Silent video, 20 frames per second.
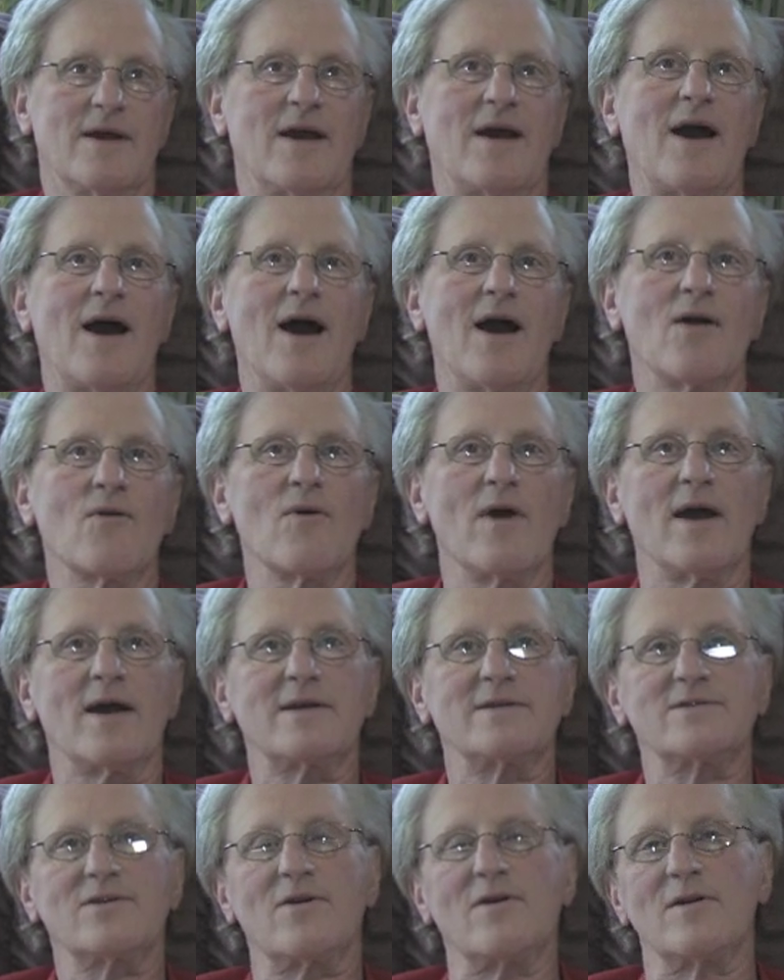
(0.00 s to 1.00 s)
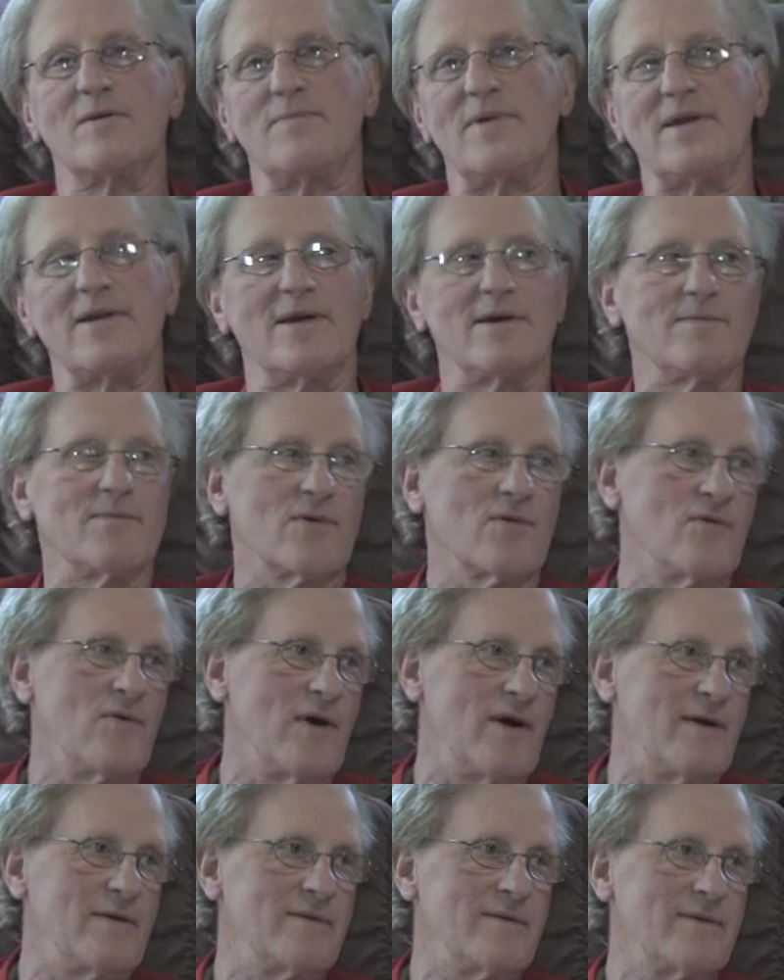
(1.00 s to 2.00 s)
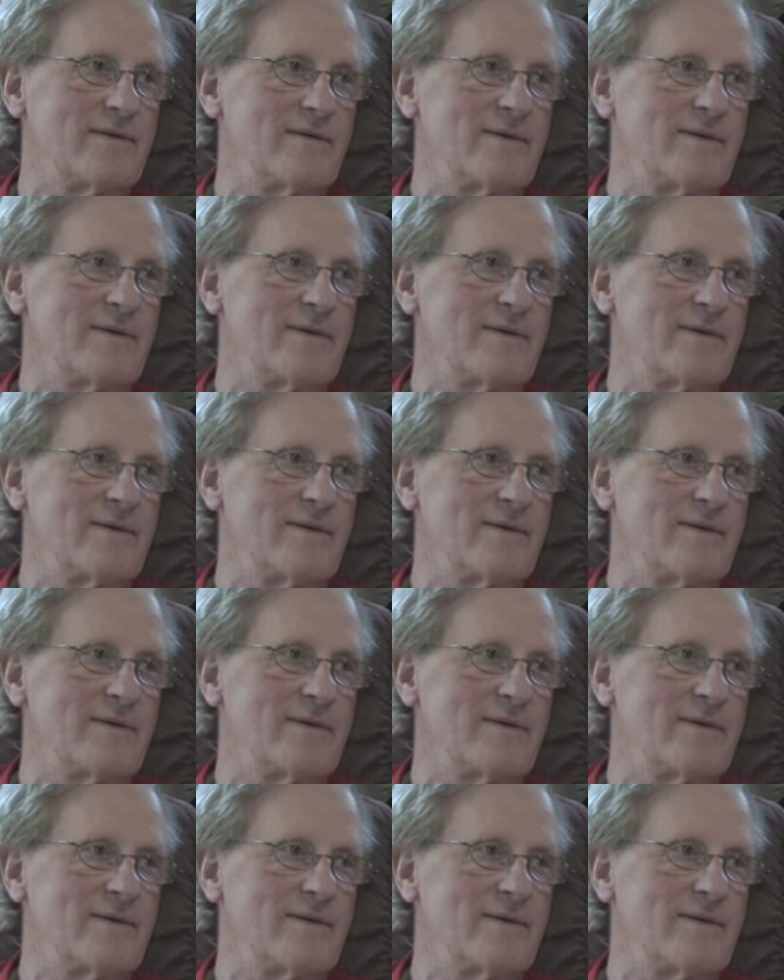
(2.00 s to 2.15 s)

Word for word: Car wreck's going to be number one.